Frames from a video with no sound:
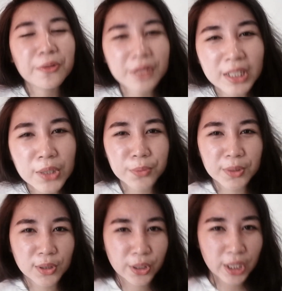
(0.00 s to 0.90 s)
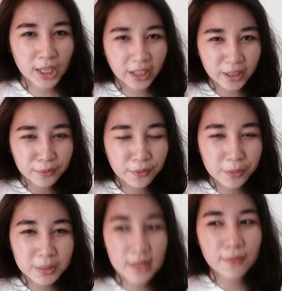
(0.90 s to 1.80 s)
I really hope you learned a lot
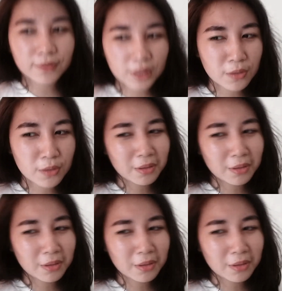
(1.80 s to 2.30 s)
from this video,